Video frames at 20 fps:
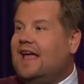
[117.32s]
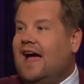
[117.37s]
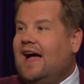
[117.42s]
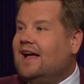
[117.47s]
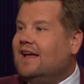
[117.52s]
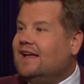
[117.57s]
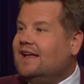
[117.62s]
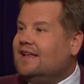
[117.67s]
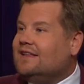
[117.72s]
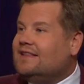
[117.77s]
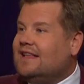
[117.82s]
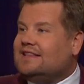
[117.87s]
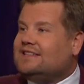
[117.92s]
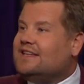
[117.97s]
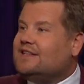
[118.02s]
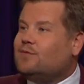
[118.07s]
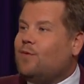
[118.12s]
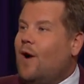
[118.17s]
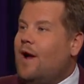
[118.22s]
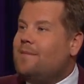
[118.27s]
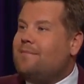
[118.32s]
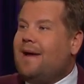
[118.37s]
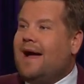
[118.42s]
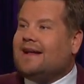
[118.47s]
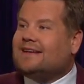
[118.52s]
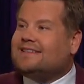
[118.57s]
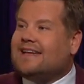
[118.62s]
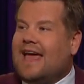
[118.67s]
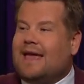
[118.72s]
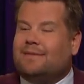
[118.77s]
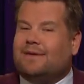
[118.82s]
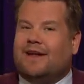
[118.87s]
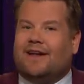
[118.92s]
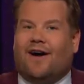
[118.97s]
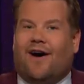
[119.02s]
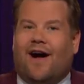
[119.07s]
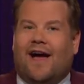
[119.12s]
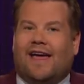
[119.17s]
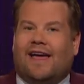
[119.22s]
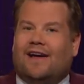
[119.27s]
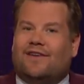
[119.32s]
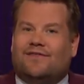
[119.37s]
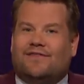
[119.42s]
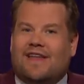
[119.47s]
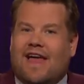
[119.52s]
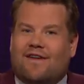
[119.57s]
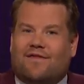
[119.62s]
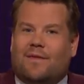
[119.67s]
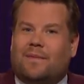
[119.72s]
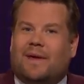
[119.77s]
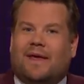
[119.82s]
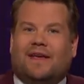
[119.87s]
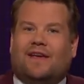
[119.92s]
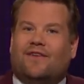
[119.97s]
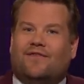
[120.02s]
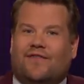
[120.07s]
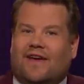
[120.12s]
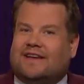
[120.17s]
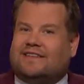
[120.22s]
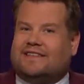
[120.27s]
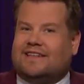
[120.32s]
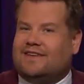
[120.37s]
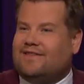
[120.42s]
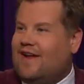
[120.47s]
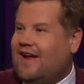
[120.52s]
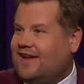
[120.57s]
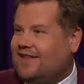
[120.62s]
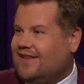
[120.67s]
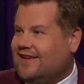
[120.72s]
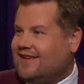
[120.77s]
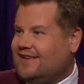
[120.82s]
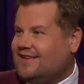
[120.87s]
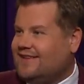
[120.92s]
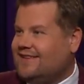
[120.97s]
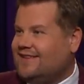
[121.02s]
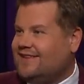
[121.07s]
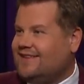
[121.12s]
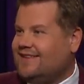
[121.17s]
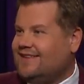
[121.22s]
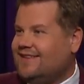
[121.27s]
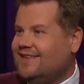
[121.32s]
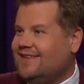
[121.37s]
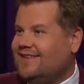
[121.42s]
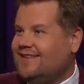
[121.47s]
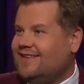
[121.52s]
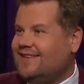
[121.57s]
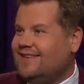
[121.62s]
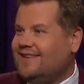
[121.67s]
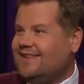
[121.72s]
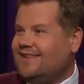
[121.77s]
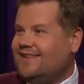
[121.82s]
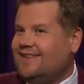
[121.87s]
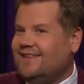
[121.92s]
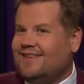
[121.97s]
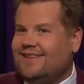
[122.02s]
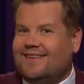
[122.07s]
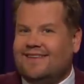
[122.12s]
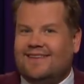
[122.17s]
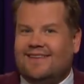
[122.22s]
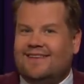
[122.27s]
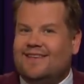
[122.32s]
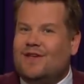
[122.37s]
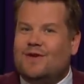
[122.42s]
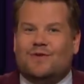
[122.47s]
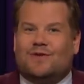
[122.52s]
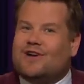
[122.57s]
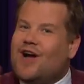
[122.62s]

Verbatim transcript: yeah, this is why Matt Damon and I have never been convicted of anything. You